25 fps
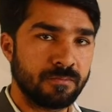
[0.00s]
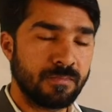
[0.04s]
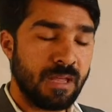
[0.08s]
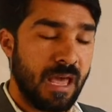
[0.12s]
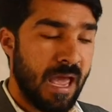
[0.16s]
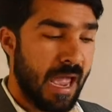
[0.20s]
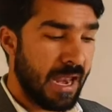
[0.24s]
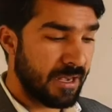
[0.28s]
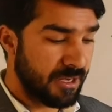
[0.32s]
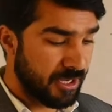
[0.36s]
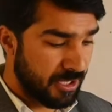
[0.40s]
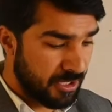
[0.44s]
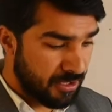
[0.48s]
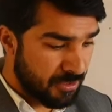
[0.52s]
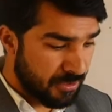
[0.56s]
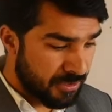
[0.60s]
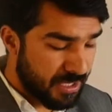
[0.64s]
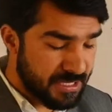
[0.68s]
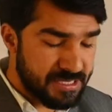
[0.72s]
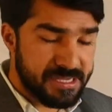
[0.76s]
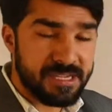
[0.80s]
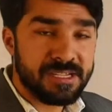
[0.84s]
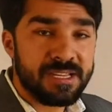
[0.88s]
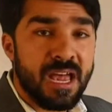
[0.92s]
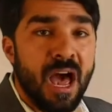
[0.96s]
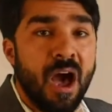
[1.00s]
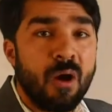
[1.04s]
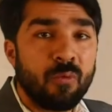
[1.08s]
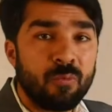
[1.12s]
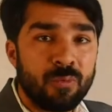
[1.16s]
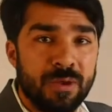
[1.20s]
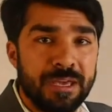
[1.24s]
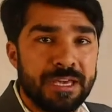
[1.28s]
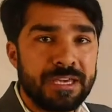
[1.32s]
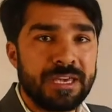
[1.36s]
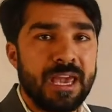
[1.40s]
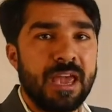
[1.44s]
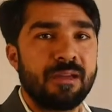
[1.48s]
And this is how
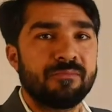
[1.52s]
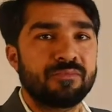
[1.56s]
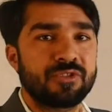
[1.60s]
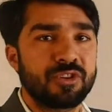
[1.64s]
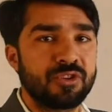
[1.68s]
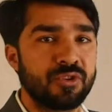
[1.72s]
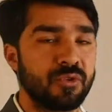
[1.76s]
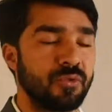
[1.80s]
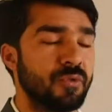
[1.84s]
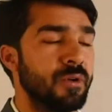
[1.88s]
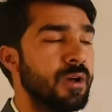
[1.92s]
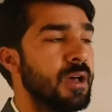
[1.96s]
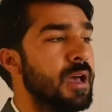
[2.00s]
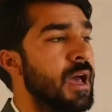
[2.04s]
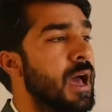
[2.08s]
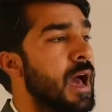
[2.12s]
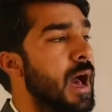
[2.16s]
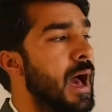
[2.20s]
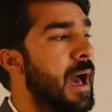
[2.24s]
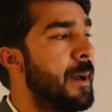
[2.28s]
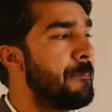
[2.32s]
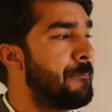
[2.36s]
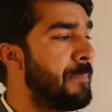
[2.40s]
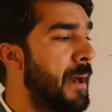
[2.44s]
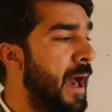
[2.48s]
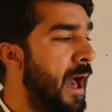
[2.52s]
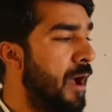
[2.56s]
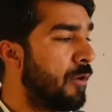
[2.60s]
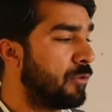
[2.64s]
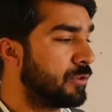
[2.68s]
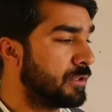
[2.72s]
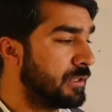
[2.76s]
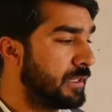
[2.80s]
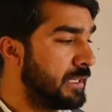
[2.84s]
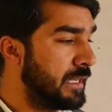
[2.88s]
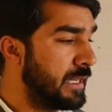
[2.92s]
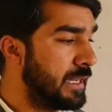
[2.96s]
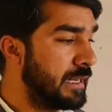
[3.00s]
we came to know
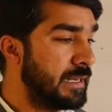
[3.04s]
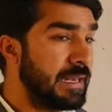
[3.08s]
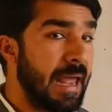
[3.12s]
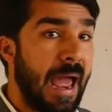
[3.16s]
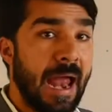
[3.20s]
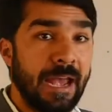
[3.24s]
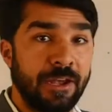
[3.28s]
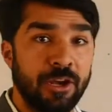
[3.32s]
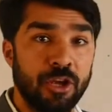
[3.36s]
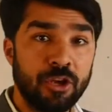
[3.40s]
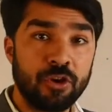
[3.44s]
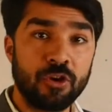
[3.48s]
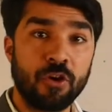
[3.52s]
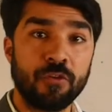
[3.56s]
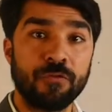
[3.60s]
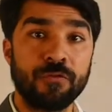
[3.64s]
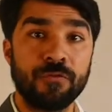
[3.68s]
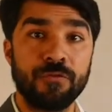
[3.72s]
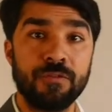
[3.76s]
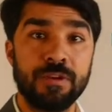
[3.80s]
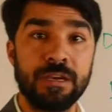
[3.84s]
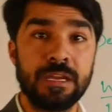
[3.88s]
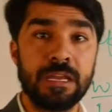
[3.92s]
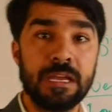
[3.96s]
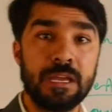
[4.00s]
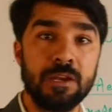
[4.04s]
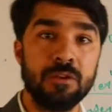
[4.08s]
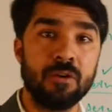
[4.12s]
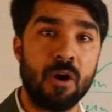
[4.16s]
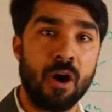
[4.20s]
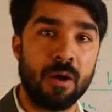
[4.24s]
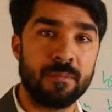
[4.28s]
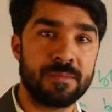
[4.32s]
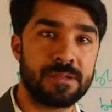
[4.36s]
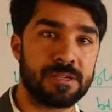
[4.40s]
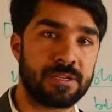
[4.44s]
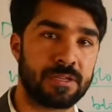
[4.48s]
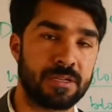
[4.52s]
about the landing of Neil
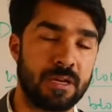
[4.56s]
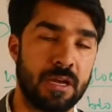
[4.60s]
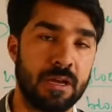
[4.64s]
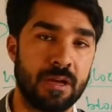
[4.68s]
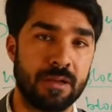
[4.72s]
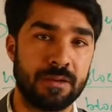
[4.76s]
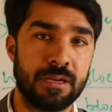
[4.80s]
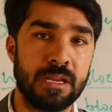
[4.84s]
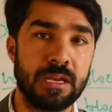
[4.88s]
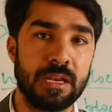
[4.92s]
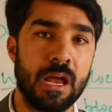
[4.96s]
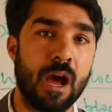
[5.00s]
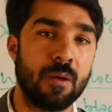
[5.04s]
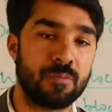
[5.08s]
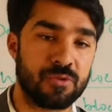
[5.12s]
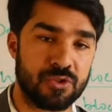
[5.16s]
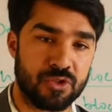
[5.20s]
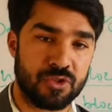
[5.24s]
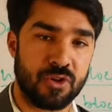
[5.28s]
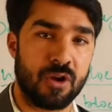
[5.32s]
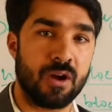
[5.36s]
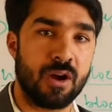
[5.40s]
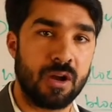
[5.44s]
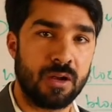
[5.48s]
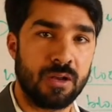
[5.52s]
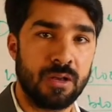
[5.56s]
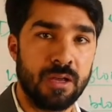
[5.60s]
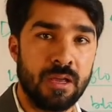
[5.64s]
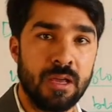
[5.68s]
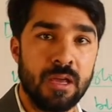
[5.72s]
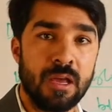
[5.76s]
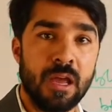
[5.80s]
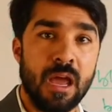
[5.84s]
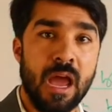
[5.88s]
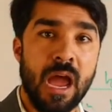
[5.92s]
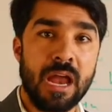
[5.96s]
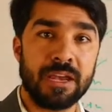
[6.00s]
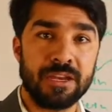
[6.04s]
Armstrong
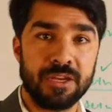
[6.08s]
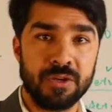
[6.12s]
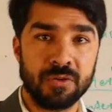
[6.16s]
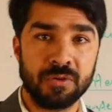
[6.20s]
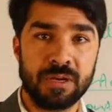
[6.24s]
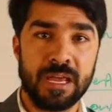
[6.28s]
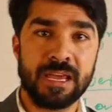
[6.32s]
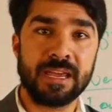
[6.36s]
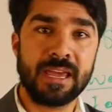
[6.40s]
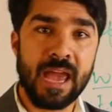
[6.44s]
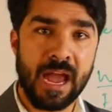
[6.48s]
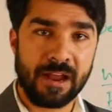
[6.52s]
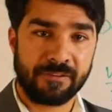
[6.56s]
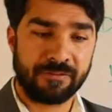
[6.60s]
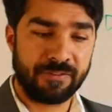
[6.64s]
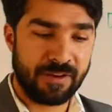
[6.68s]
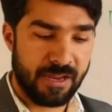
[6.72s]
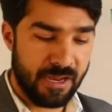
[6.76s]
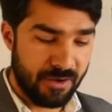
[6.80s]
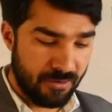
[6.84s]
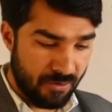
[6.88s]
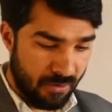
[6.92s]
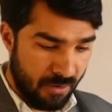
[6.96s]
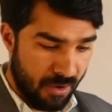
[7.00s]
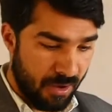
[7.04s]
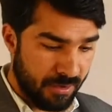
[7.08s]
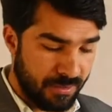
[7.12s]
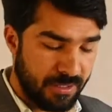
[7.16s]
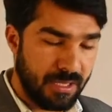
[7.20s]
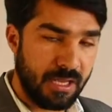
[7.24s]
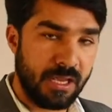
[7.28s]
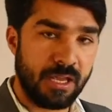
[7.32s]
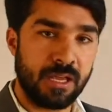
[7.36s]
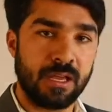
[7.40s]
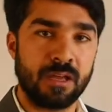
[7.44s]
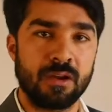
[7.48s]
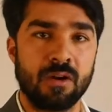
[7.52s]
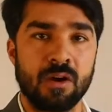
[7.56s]
and Yuri Gagarin on
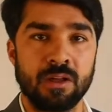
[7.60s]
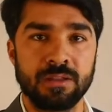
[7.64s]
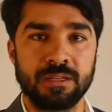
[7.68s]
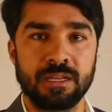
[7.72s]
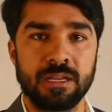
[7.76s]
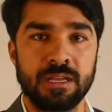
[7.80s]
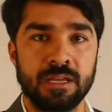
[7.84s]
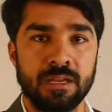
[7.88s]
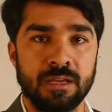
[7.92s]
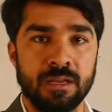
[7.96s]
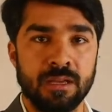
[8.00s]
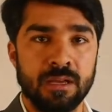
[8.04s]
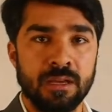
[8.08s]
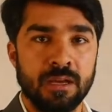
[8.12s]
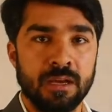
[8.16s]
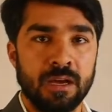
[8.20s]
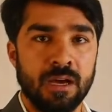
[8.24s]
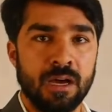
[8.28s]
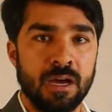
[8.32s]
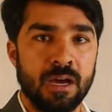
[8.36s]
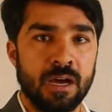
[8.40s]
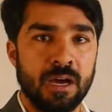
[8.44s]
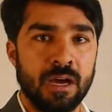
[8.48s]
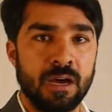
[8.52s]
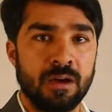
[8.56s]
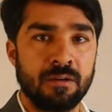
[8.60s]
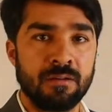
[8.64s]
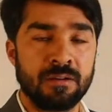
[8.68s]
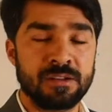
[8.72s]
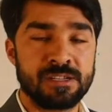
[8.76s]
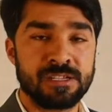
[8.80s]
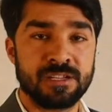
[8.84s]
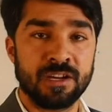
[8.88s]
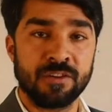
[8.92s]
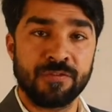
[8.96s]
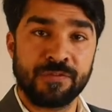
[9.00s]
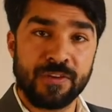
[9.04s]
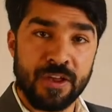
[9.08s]
the
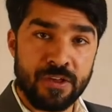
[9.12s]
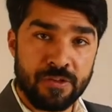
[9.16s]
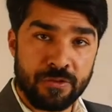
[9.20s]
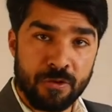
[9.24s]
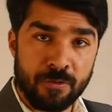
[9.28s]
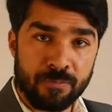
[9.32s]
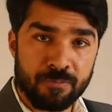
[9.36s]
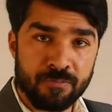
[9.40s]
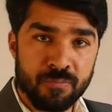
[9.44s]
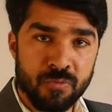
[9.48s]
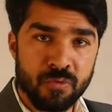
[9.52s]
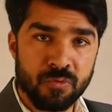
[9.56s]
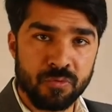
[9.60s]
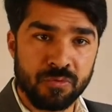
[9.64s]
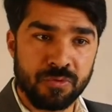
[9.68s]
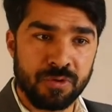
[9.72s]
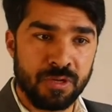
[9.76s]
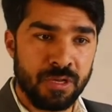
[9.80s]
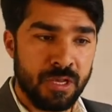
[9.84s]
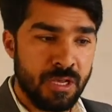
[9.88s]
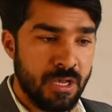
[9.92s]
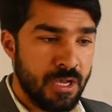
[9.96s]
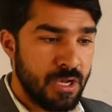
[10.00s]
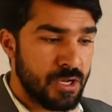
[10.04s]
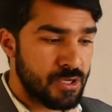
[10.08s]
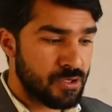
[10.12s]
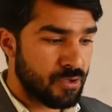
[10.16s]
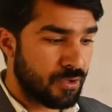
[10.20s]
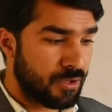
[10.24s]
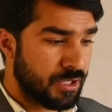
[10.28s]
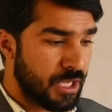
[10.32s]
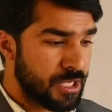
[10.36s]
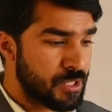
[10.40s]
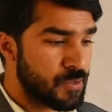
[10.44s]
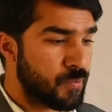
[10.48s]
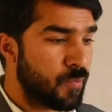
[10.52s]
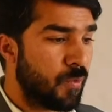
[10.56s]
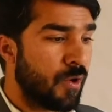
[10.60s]
surface of moon. So
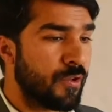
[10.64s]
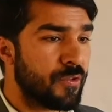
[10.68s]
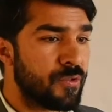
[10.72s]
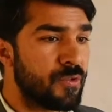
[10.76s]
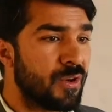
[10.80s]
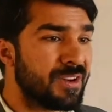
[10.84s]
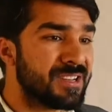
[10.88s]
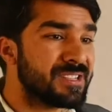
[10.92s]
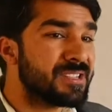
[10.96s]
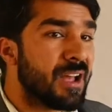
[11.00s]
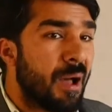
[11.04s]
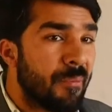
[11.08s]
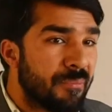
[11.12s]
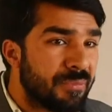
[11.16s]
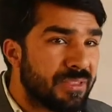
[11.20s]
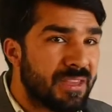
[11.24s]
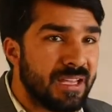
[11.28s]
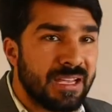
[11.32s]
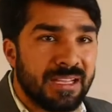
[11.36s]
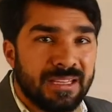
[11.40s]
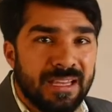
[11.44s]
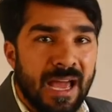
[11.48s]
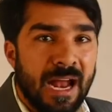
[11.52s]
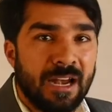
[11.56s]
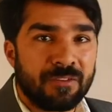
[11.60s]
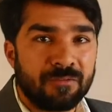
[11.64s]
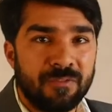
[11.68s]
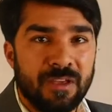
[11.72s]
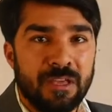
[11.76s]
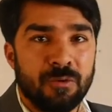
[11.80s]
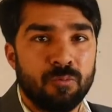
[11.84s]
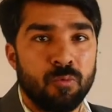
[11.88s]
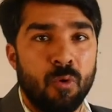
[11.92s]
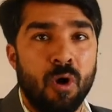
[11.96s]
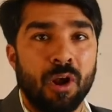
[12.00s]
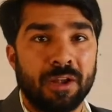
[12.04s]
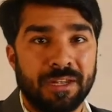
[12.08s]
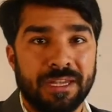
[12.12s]
this was not something that we
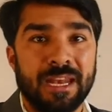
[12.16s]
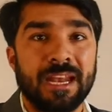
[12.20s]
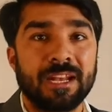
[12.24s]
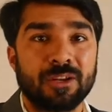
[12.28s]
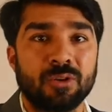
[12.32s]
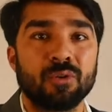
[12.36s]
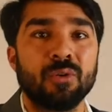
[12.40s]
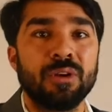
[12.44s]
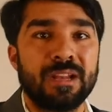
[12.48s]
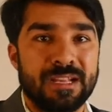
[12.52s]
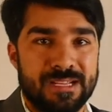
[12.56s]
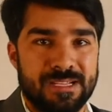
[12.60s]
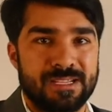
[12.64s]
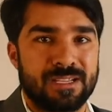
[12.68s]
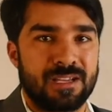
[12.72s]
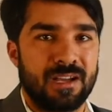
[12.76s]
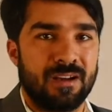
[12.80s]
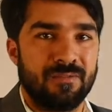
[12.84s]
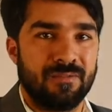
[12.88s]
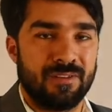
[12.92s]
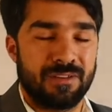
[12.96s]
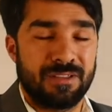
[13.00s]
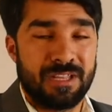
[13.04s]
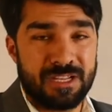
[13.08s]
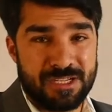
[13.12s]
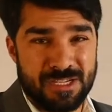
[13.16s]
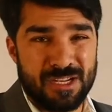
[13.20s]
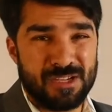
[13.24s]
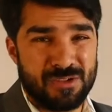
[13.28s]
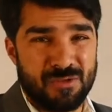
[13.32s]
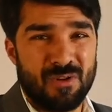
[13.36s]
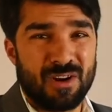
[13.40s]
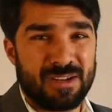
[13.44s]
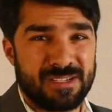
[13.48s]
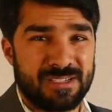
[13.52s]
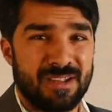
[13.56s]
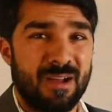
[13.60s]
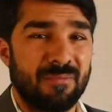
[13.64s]
wanted to discover. This is
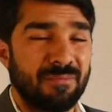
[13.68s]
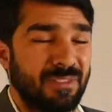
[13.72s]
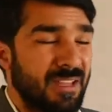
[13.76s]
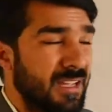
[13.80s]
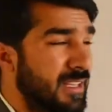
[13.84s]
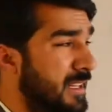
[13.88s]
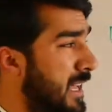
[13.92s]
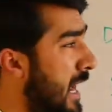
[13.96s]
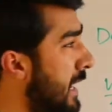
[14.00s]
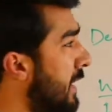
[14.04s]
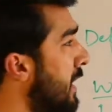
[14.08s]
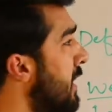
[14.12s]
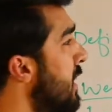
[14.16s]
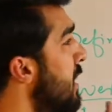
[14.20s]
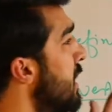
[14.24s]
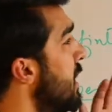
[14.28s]
not something that